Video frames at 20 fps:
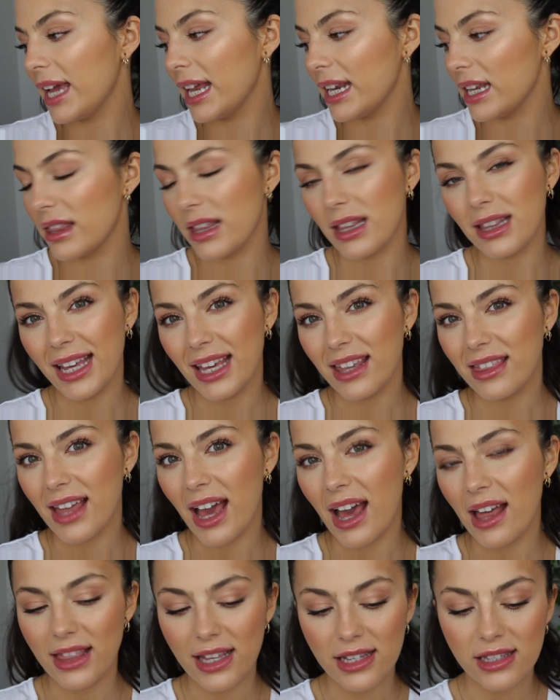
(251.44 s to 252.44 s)
anything like
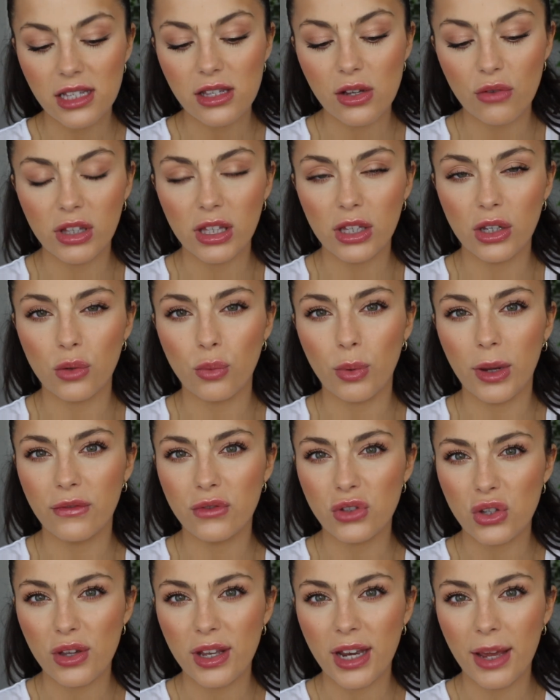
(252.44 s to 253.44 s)
that, this is a really good way
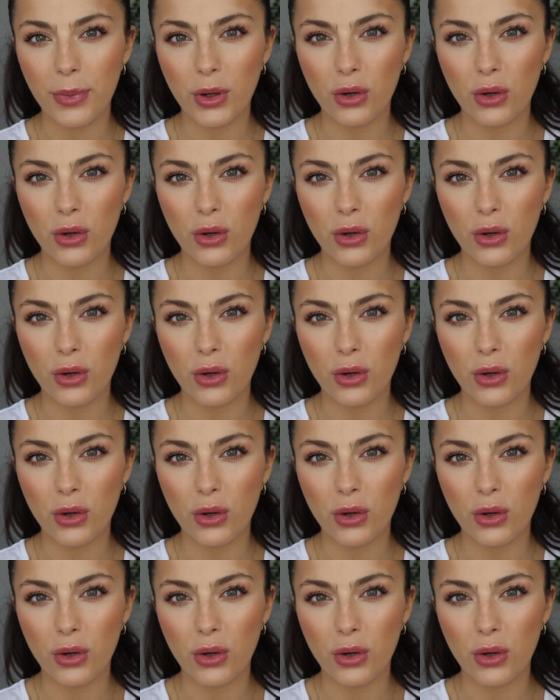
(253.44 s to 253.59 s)
of doing it